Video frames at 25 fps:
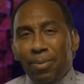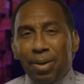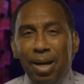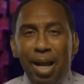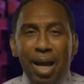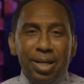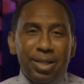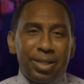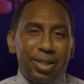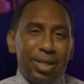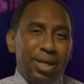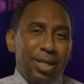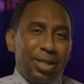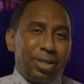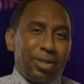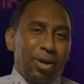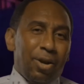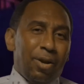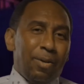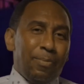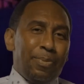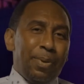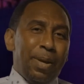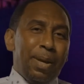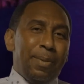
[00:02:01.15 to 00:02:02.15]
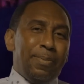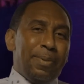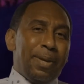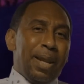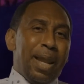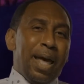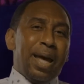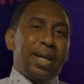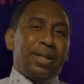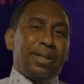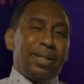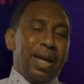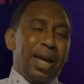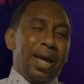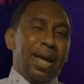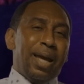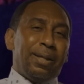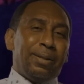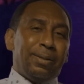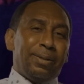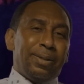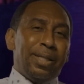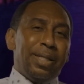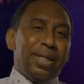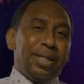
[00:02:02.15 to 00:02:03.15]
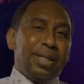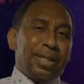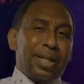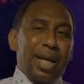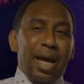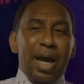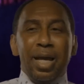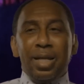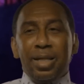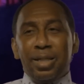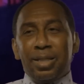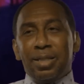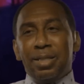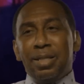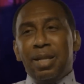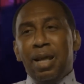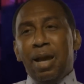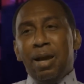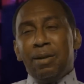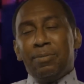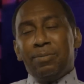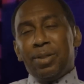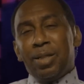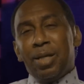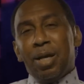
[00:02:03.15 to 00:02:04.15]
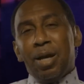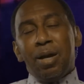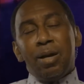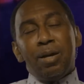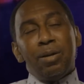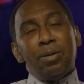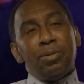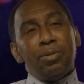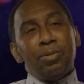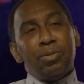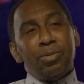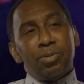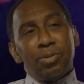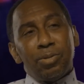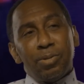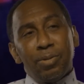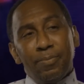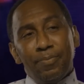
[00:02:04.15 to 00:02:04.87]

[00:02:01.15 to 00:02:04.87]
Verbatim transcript: I see certain people like that? These kind of scenarios.